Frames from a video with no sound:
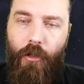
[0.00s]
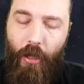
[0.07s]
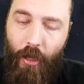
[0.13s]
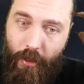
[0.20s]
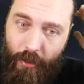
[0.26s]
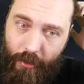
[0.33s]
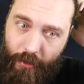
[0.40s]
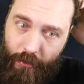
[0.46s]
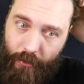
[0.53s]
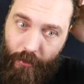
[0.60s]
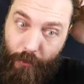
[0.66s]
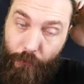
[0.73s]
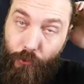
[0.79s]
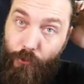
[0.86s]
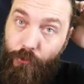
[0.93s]
Uh,
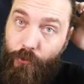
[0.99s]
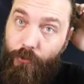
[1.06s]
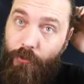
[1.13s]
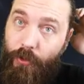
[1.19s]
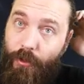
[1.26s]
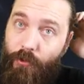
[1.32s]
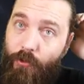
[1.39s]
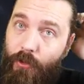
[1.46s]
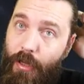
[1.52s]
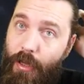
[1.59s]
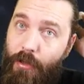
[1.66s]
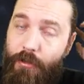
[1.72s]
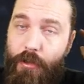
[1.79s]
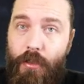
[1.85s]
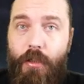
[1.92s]
I was also testing
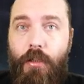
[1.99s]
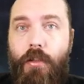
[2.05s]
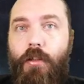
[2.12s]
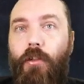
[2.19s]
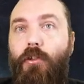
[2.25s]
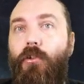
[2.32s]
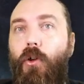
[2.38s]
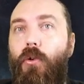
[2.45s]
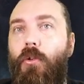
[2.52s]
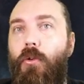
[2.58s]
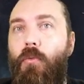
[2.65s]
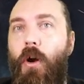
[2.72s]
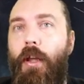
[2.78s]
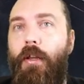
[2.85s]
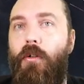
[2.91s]
out the the Solar
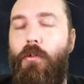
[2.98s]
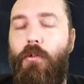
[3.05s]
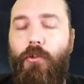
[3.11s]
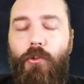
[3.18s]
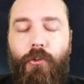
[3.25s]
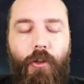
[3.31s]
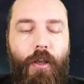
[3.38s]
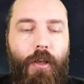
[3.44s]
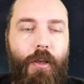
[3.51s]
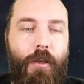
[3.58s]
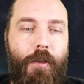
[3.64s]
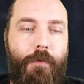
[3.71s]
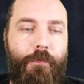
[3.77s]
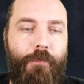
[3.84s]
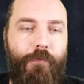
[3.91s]
Whales
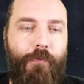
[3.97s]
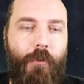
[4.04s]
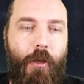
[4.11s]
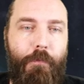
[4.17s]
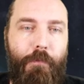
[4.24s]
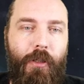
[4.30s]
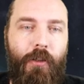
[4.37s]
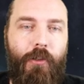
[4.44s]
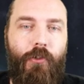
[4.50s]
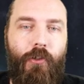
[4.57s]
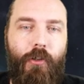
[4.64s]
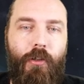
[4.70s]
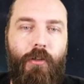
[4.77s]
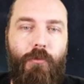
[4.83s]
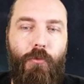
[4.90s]
um,
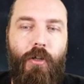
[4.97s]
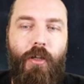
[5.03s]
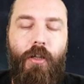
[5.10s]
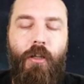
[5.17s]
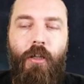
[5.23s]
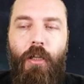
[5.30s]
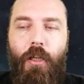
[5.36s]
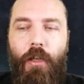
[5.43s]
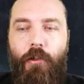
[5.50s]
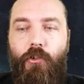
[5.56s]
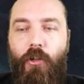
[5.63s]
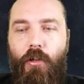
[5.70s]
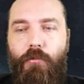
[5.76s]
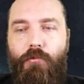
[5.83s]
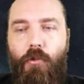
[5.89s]
ability, where
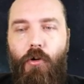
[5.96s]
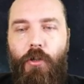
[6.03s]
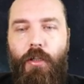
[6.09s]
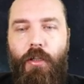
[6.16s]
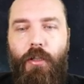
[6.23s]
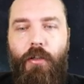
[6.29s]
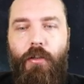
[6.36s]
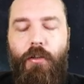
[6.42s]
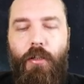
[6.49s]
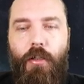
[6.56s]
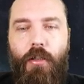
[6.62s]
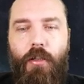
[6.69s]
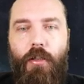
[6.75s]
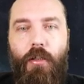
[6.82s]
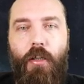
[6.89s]
instead of running
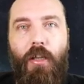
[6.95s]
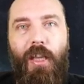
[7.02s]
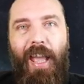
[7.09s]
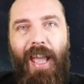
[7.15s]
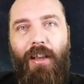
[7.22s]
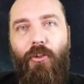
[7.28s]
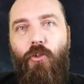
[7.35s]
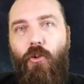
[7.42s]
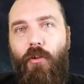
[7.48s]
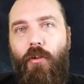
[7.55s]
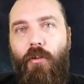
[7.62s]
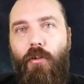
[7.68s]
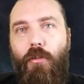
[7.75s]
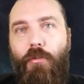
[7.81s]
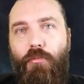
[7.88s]
the
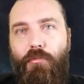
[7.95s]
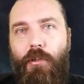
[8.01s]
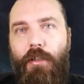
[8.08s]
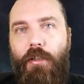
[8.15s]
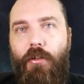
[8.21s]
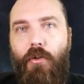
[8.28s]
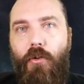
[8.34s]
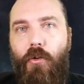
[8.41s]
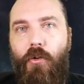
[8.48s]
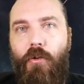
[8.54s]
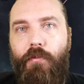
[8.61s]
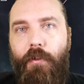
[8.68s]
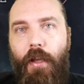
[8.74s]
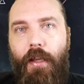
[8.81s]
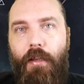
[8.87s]
extra three
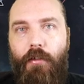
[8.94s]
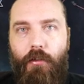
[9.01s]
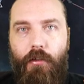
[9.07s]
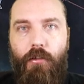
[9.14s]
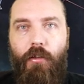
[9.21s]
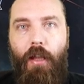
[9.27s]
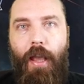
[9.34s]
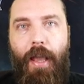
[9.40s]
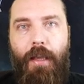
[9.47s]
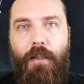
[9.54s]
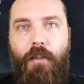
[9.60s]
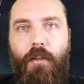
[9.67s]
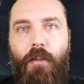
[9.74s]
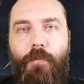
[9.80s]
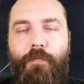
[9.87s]
Corvette little
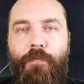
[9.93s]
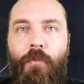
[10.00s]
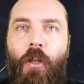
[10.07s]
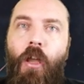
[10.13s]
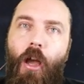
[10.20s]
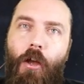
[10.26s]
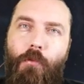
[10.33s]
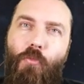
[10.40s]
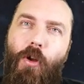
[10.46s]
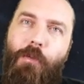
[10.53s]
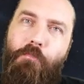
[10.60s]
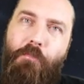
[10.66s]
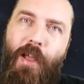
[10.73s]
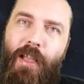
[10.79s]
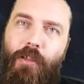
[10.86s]
hangar, I
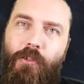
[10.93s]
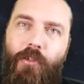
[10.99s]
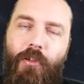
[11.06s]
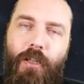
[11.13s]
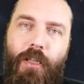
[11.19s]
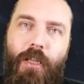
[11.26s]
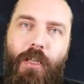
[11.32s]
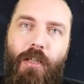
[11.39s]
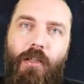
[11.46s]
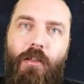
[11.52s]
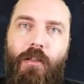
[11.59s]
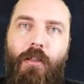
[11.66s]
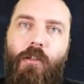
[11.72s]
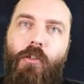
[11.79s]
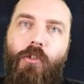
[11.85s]
went back to the
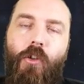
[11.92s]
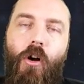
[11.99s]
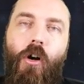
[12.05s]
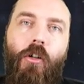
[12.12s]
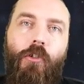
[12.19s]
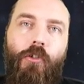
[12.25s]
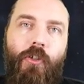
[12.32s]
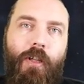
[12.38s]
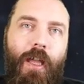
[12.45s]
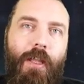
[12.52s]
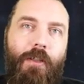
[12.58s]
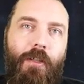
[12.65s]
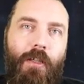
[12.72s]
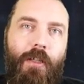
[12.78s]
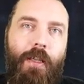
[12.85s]
healing dock to
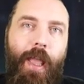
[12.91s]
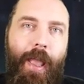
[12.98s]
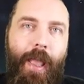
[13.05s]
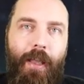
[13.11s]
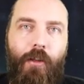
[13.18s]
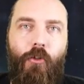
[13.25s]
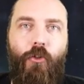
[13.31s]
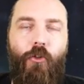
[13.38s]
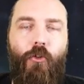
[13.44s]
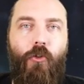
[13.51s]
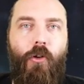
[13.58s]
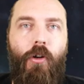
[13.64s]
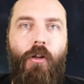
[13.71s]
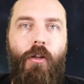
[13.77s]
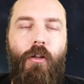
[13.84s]
get the
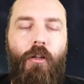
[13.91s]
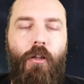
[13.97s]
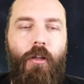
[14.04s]
extra